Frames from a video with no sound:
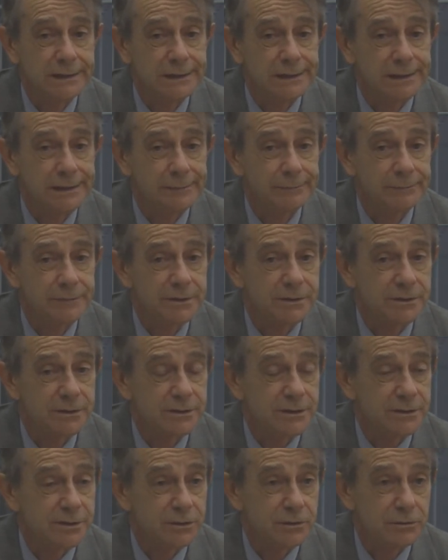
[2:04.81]

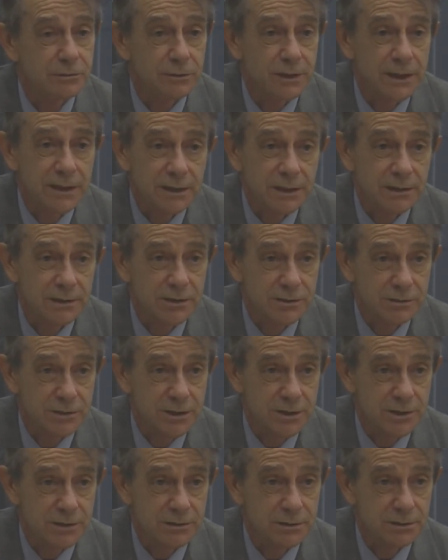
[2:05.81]
There's a great
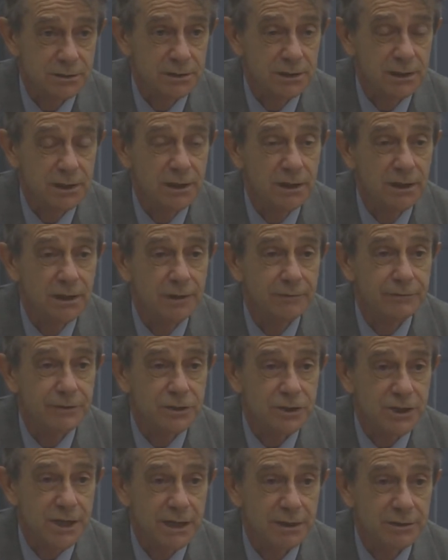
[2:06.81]
illustration of the
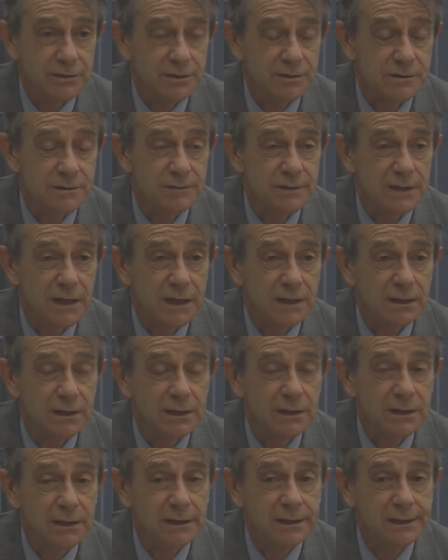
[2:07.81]
challenges of that
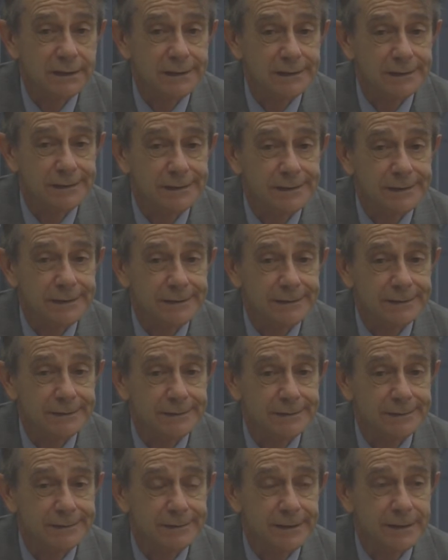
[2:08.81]

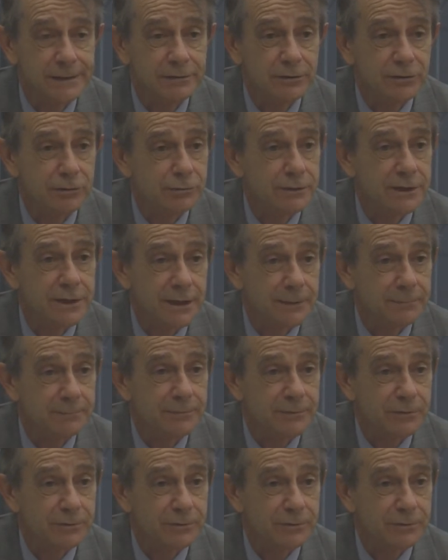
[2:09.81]
in 3M.